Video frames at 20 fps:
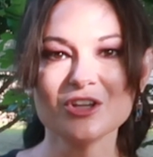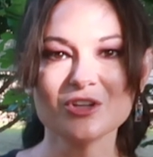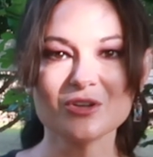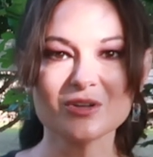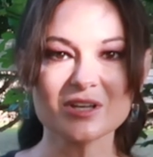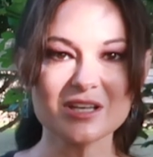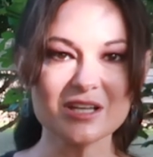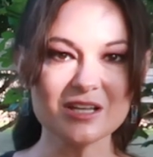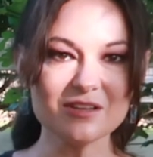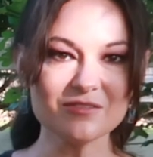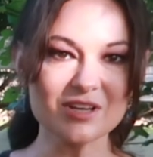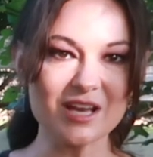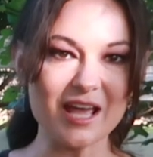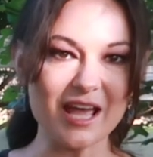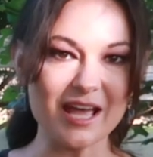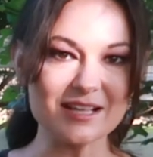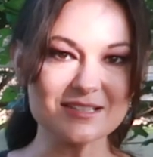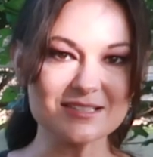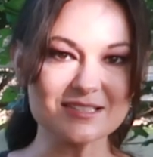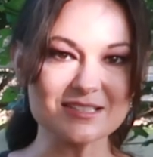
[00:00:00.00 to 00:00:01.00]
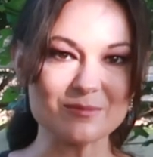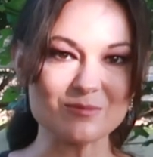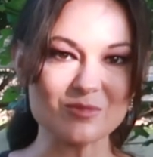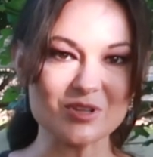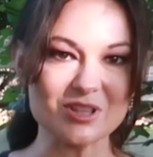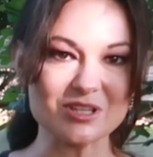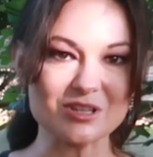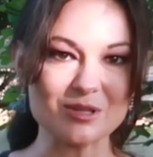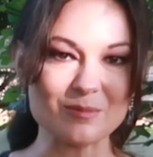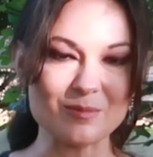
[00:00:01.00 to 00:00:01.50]
You can even add some
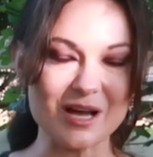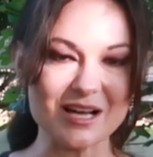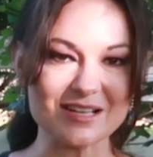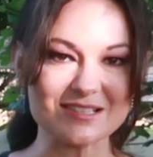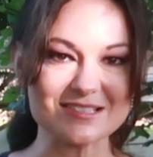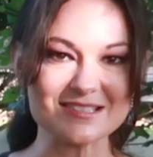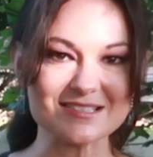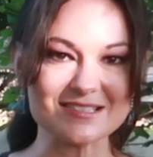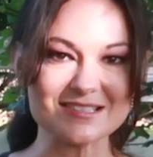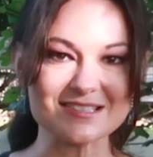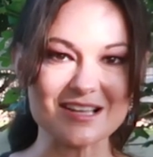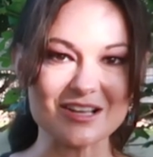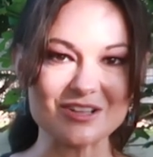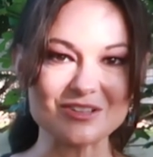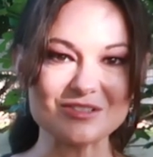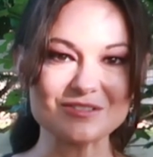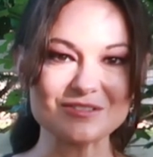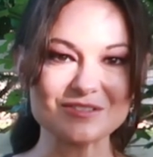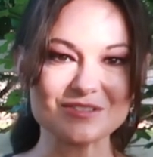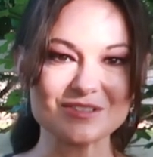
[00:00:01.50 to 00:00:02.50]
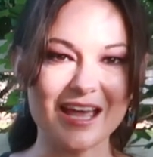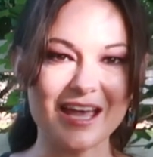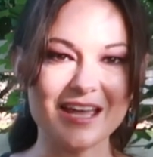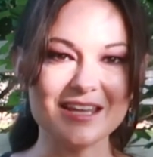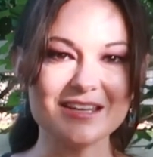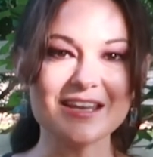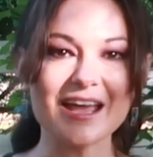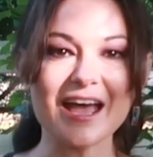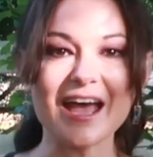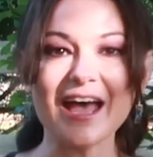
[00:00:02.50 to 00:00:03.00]
within the box itself.
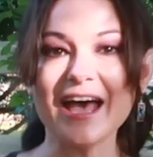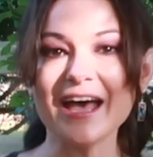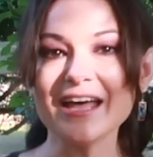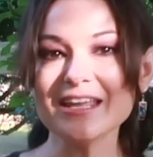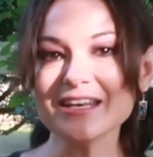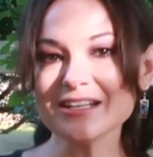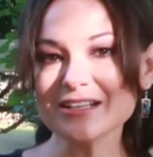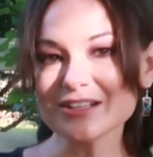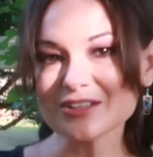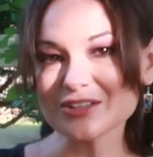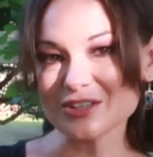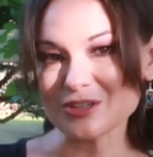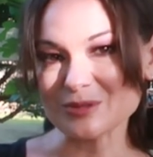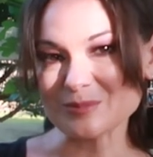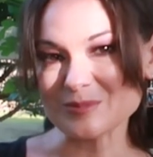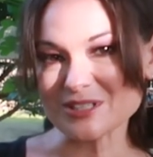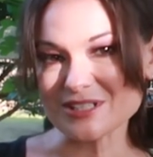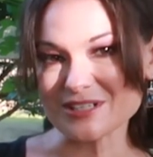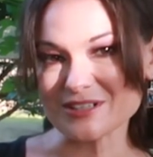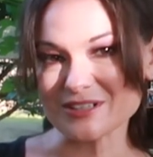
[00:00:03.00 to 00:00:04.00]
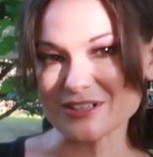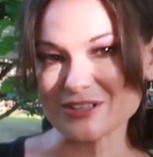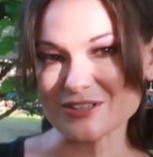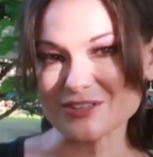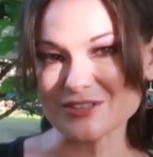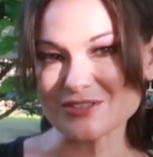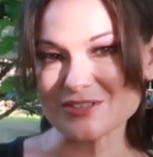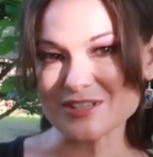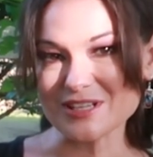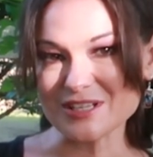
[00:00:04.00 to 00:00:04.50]
And adding a little
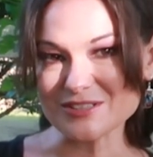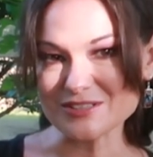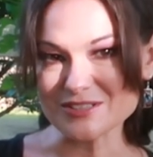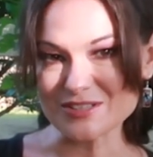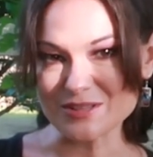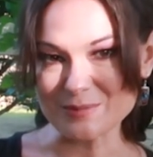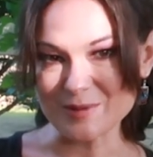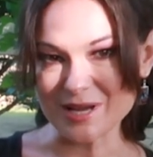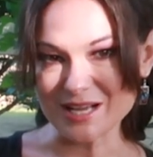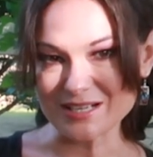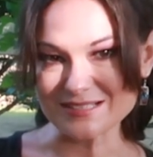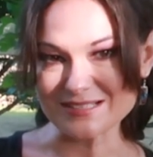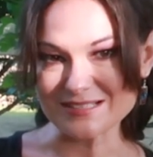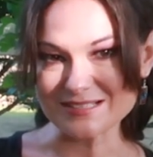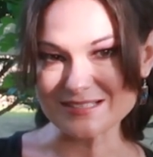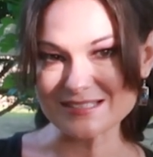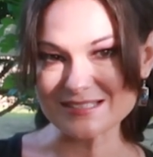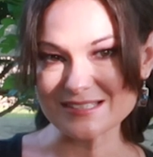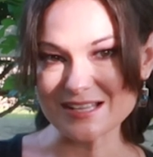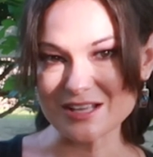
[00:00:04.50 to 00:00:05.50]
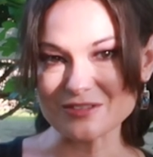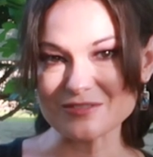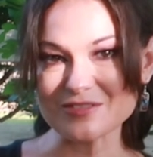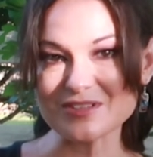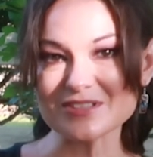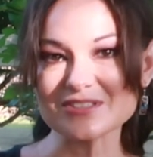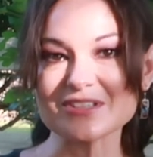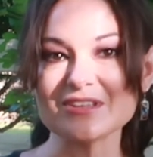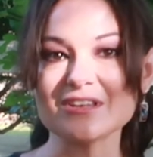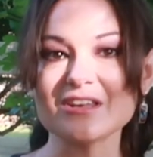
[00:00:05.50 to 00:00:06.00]
material into the box itself
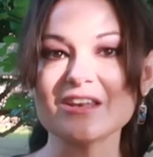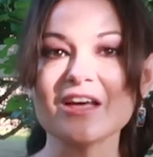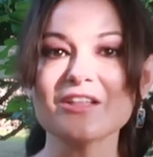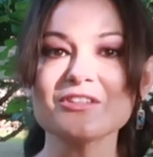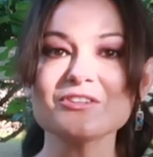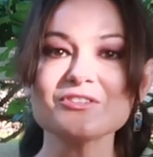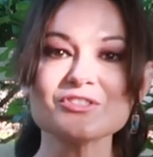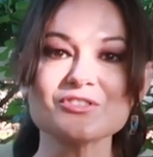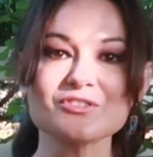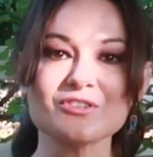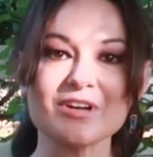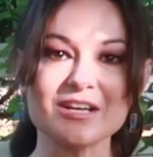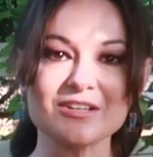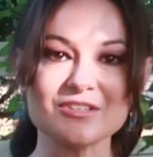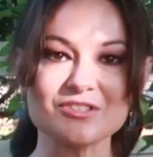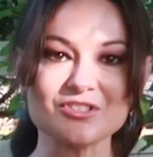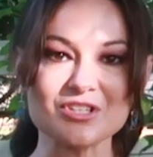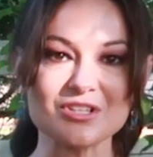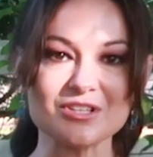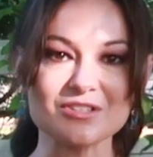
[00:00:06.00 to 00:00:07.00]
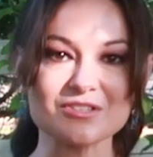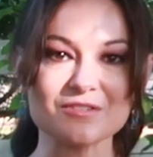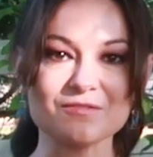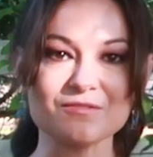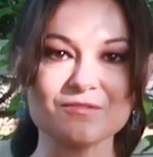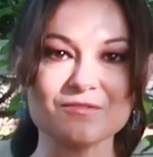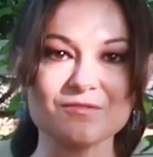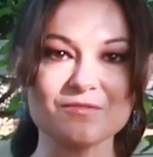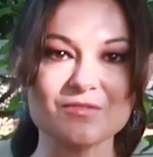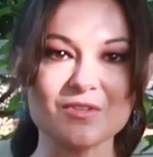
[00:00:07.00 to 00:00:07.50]
is another strategy to
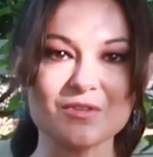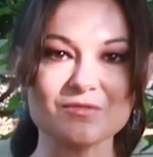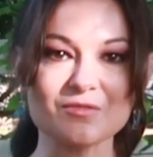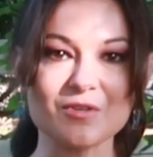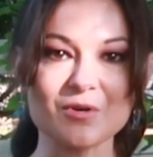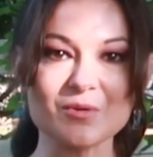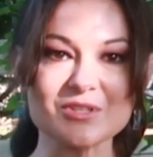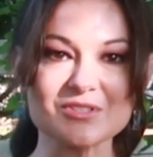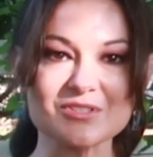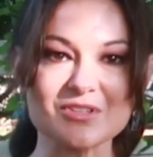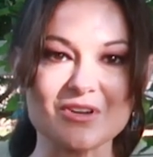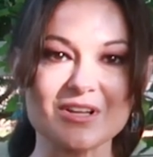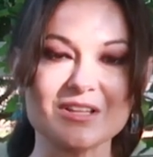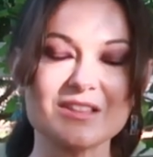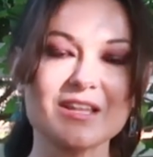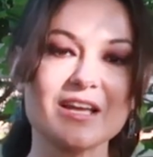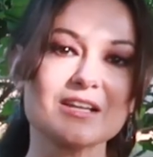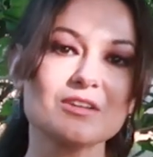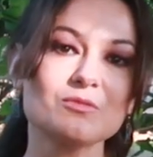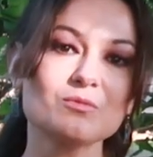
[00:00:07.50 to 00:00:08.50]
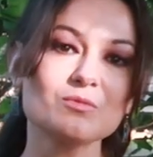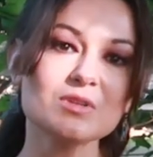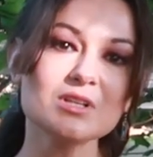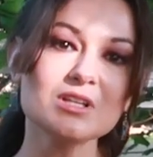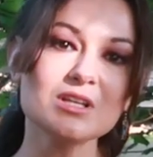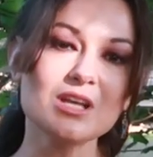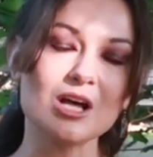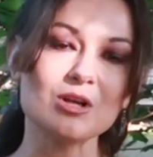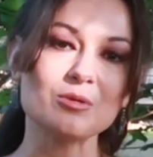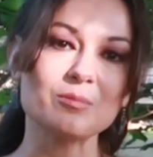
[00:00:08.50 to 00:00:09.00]
focus on that can
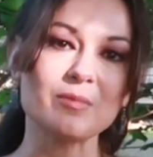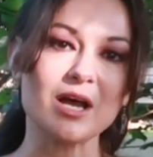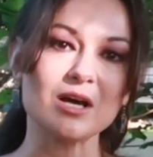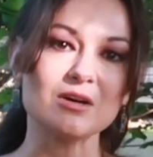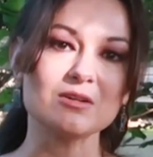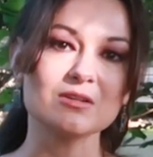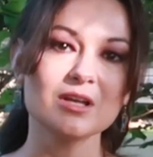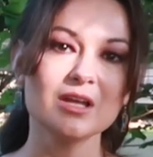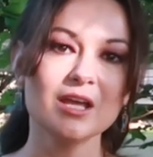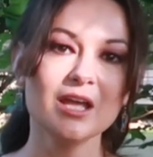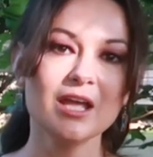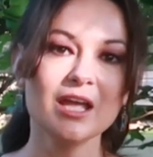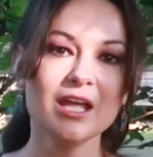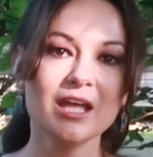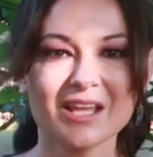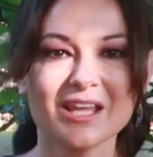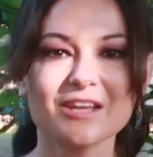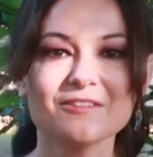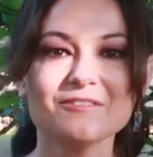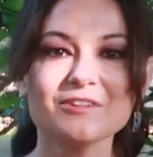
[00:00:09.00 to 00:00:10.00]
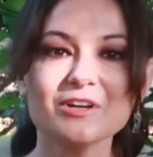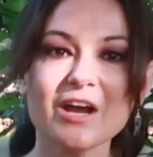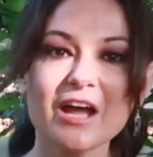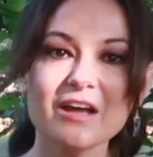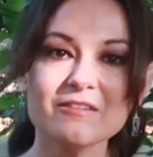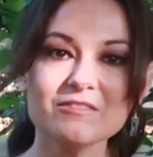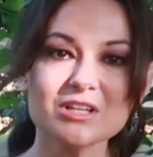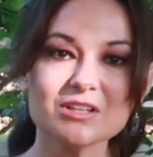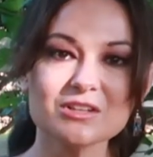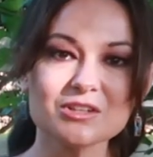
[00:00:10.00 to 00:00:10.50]
really help out. If you're
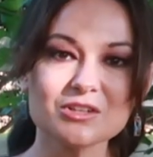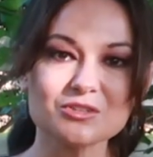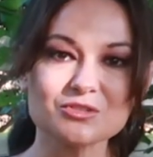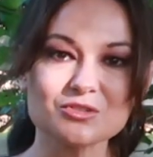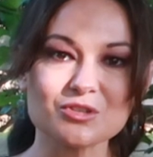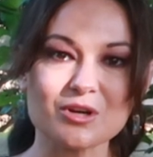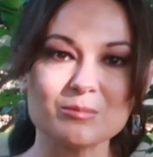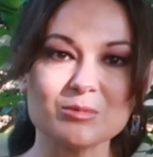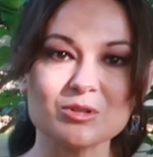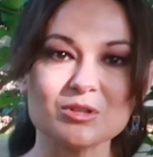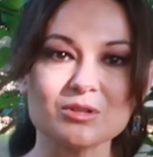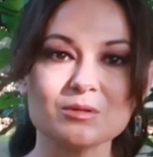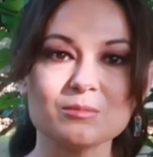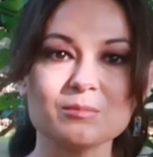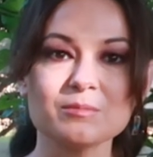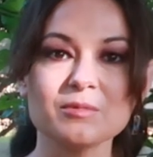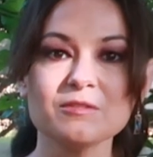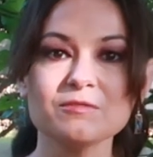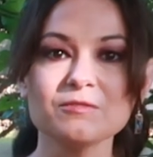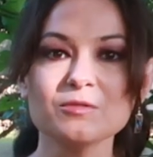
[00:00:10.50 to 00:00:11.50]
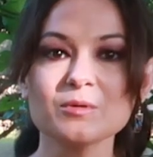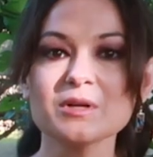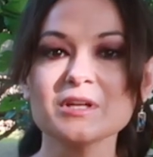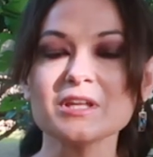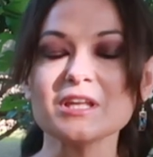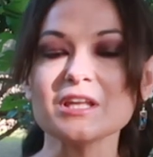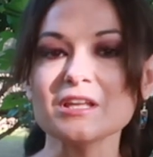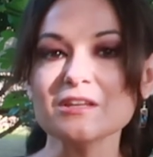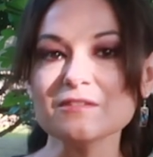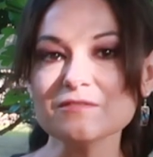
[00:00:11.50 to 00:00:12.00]
having a little trouble, before
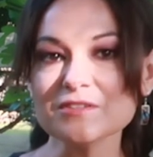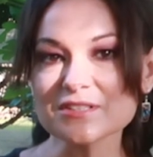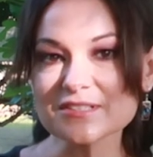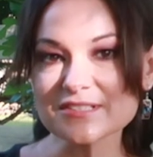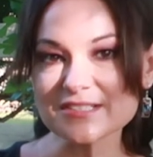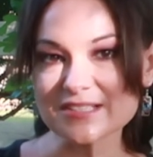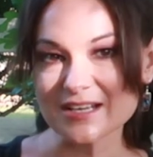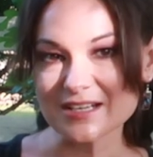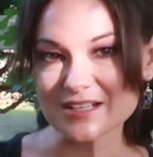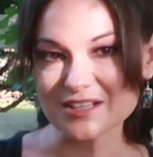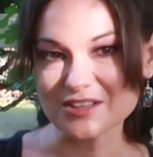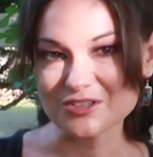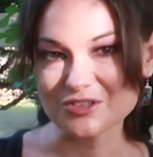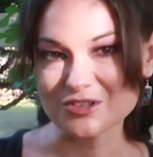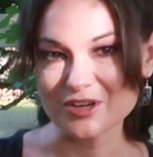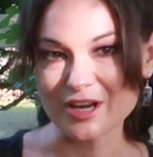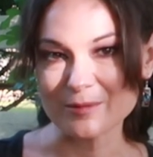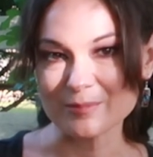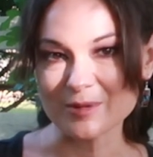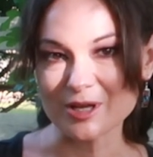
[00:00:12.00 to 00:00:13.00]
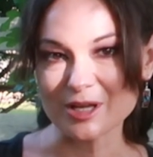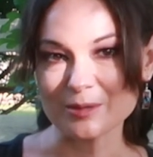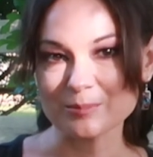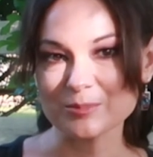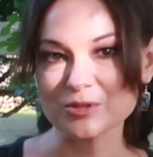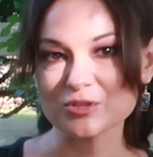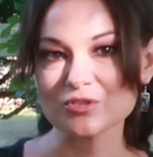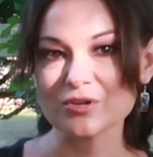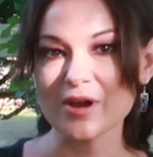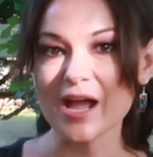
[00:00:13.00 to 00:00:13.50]
even setting the trap
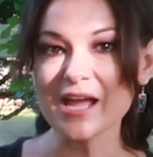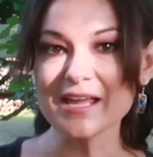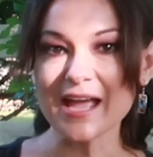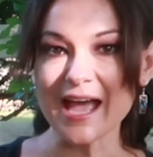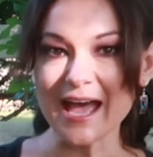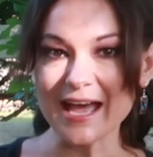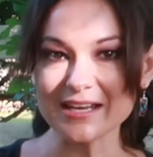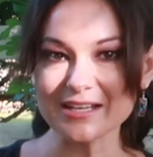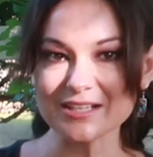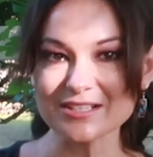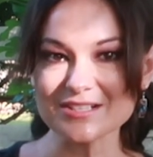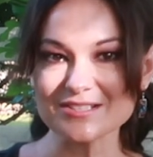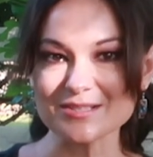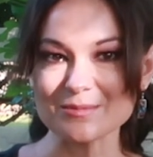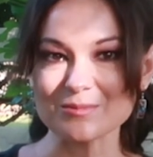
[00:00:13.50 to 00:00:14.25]
up, try adding